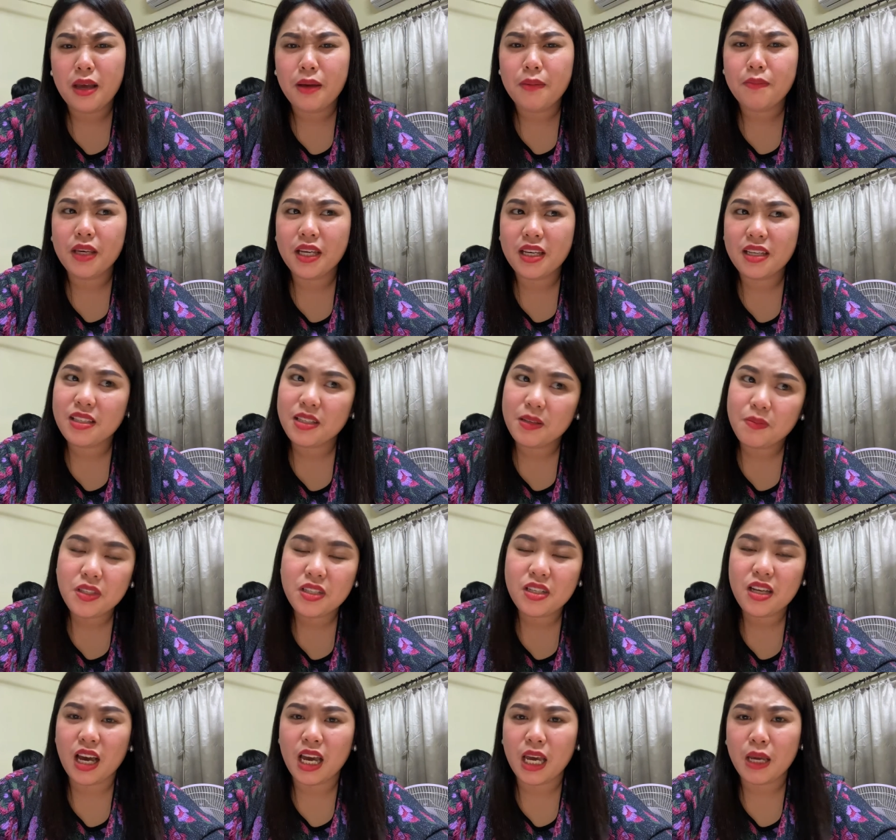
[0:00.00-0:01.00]
because
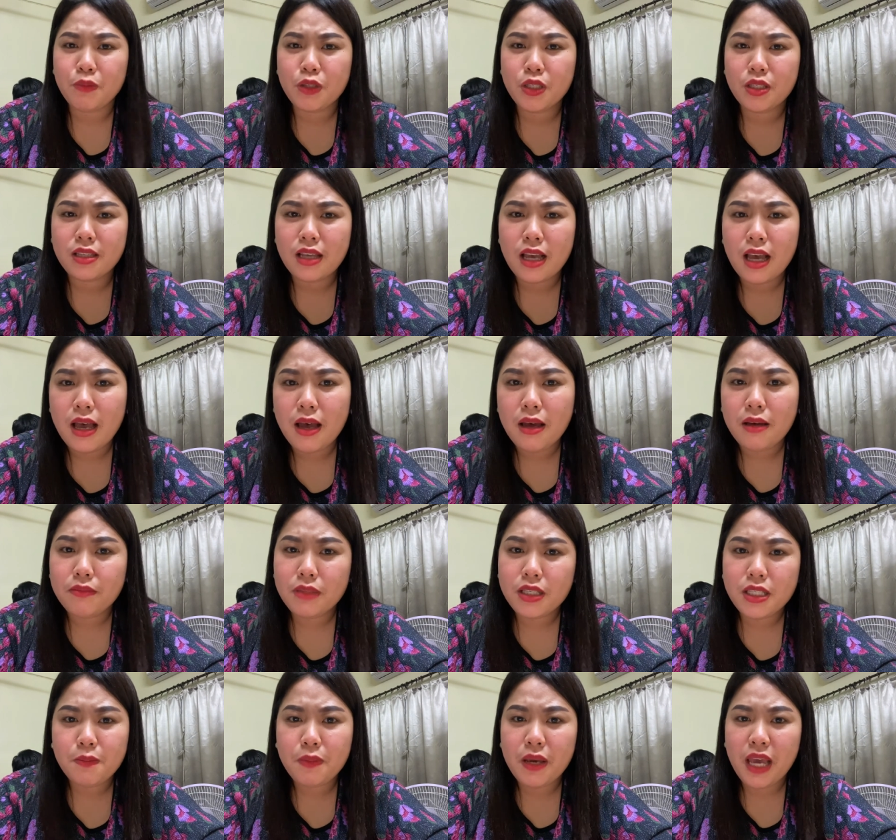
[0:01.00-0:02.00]
sometimes
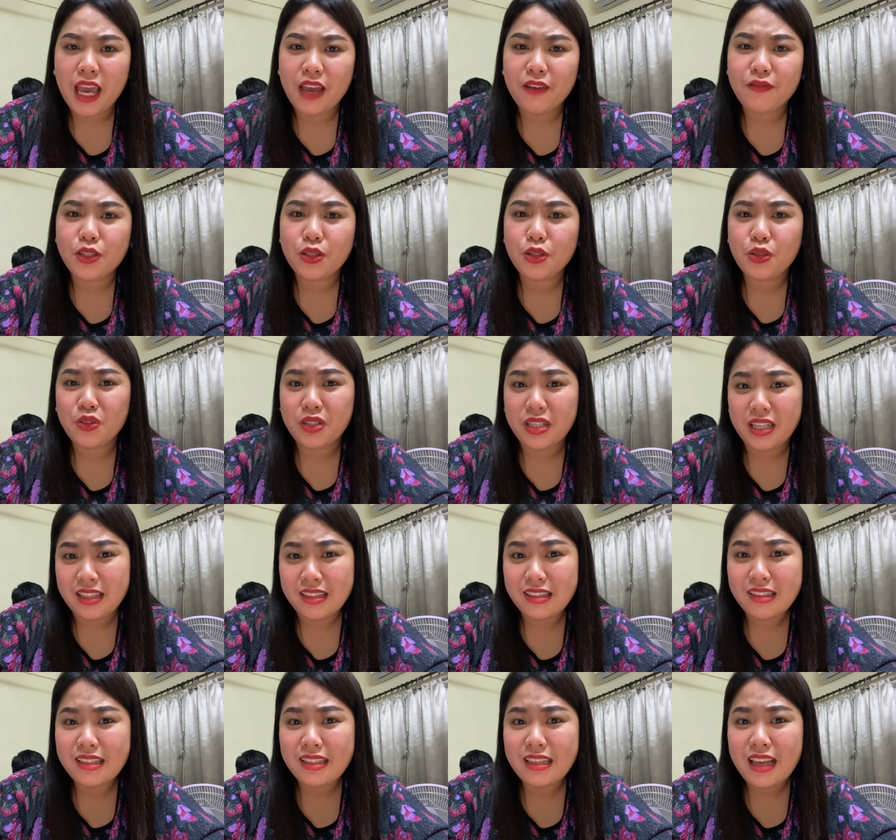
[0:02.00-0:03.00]
misbehaved
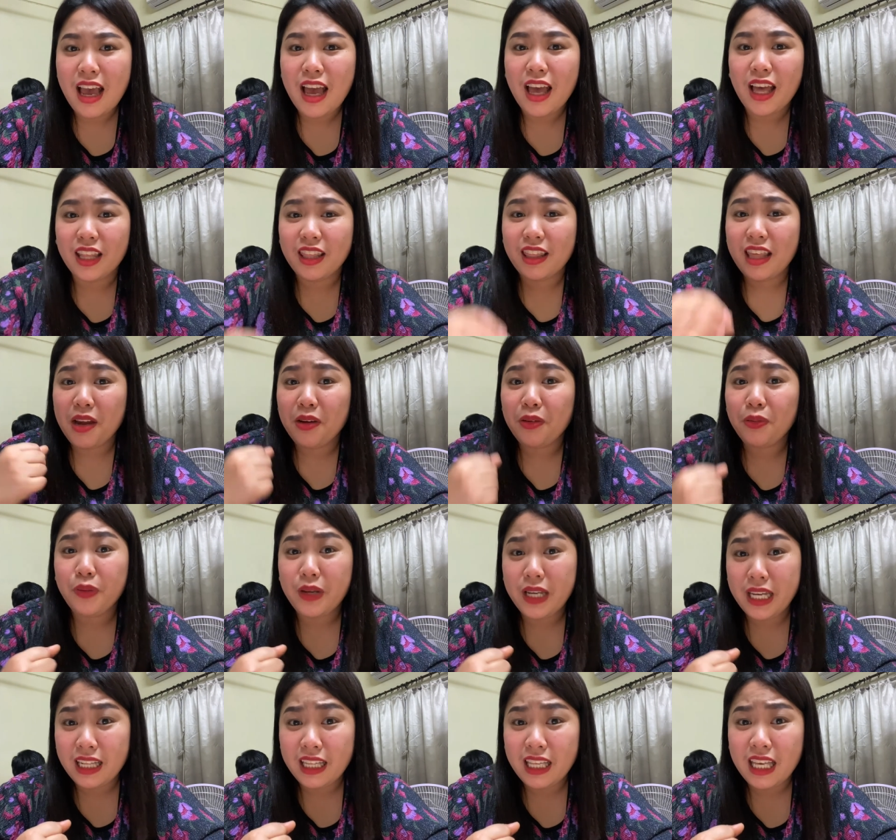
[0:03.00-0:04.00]
students, they
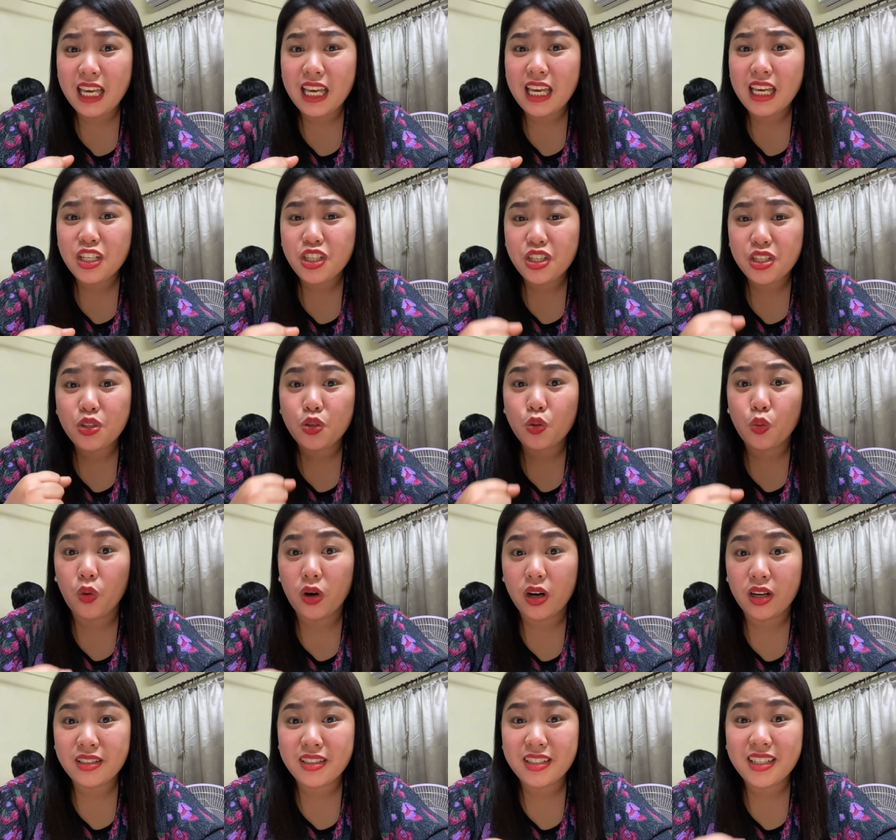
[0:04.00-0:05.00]
really just
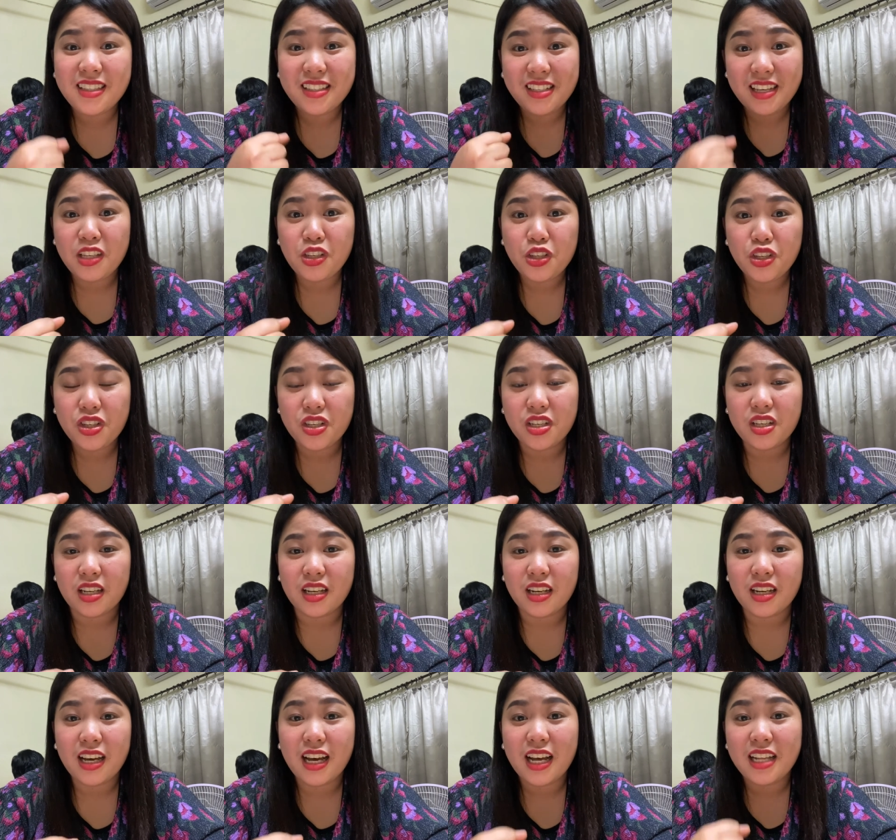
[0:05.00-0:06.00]
want attention.
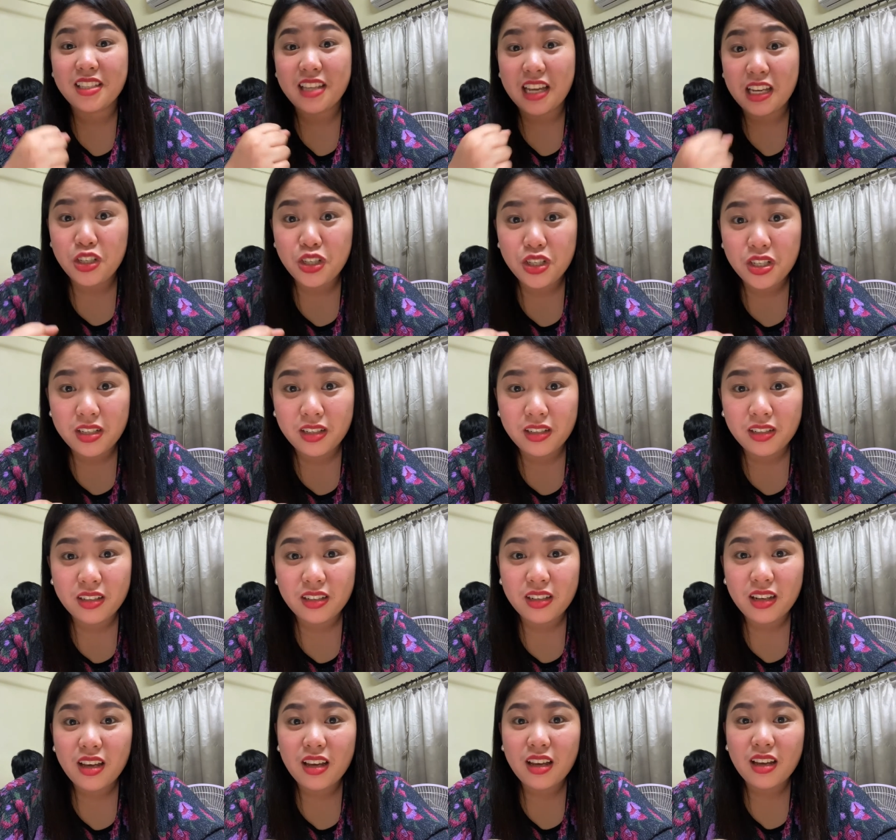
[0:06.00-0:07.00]
Attention
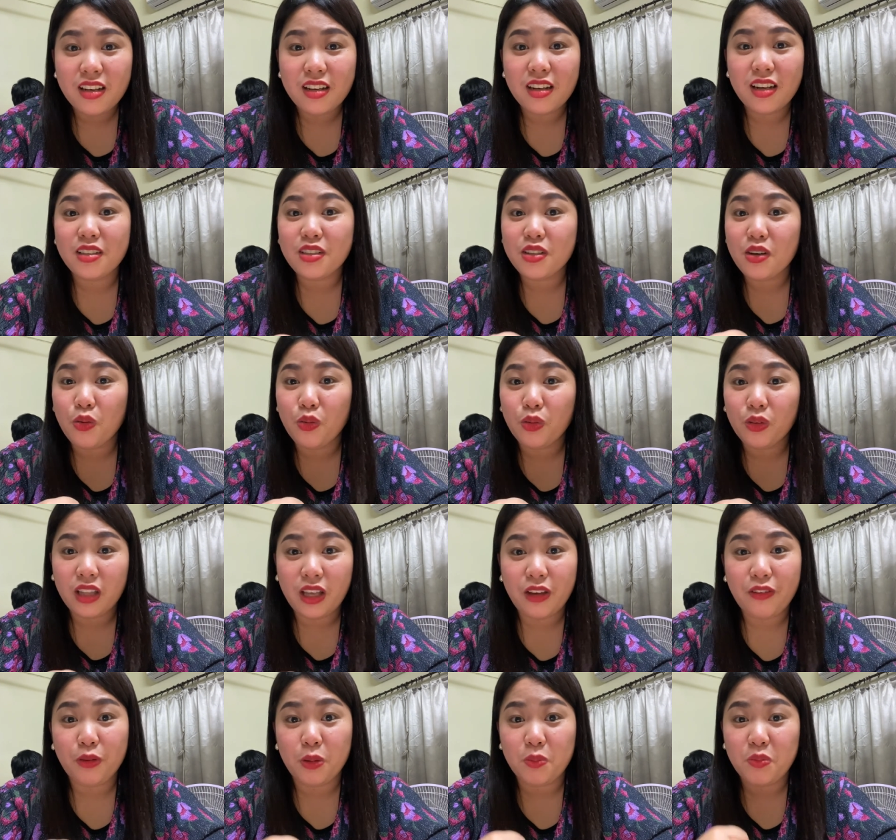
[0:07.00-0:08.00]
not only
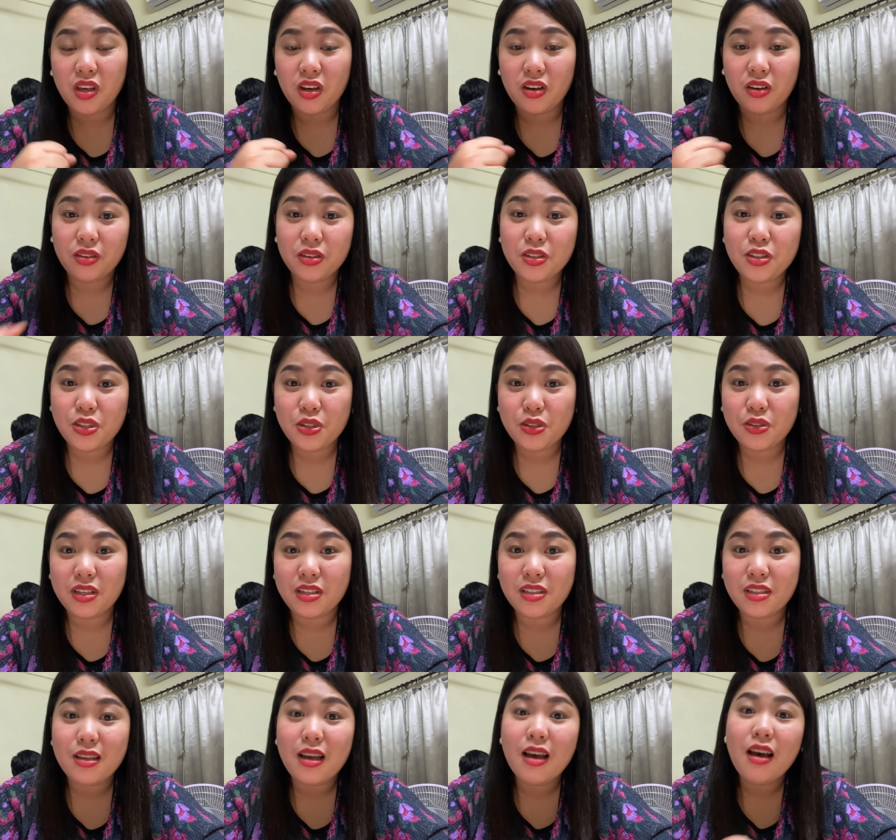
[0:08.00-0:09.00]
from the other
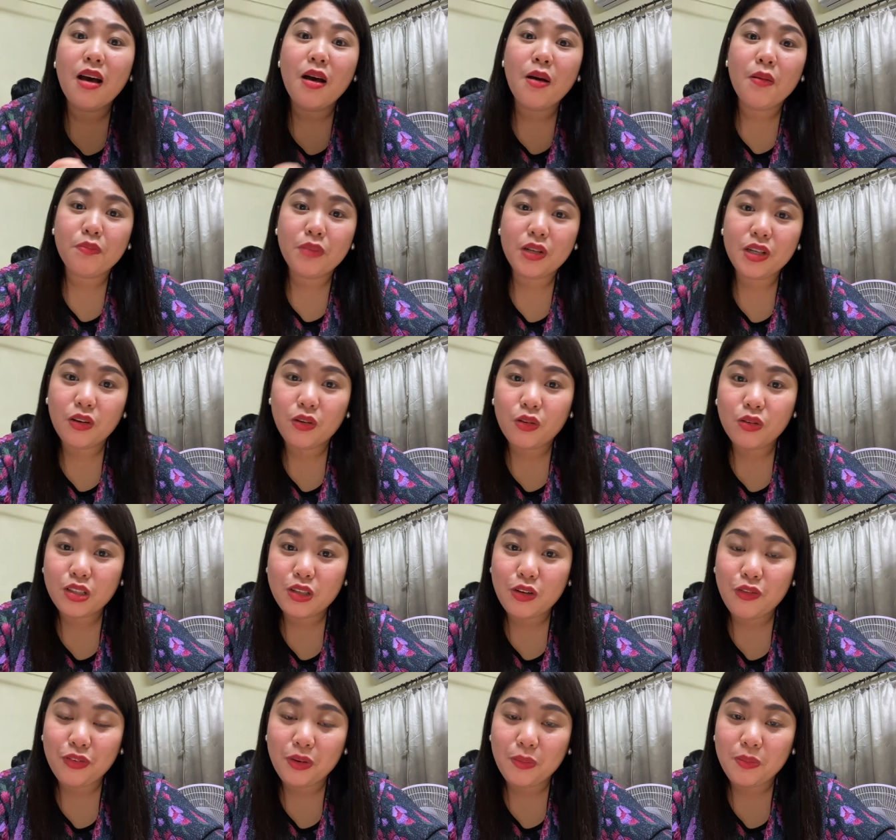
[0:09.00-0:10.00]
students, but also
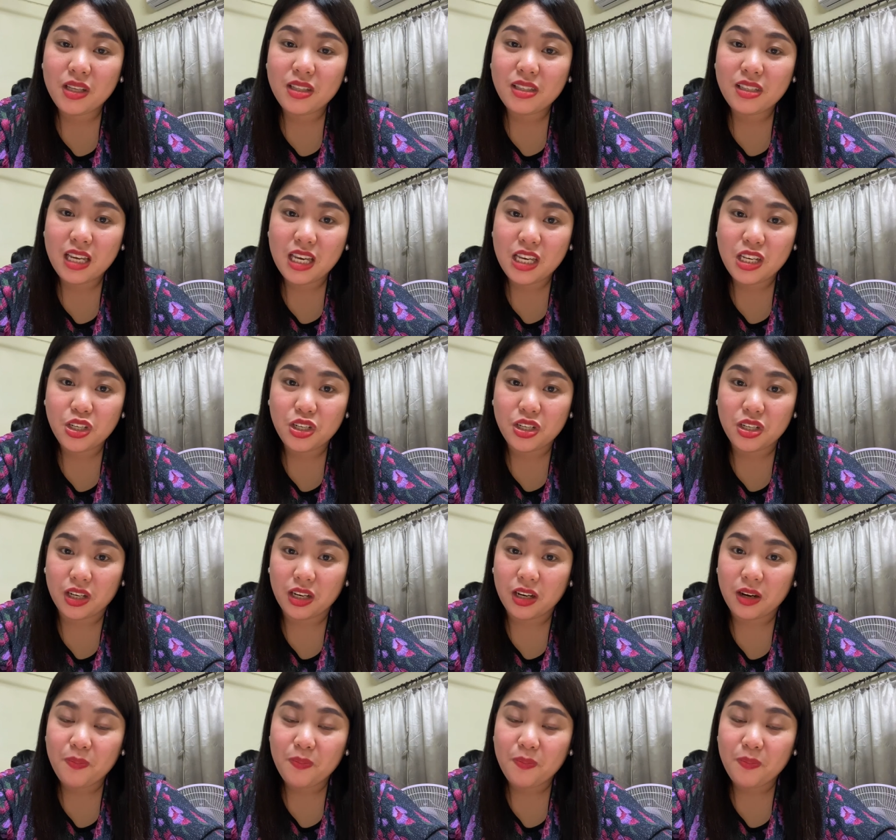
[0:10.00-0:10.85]
from the teacher.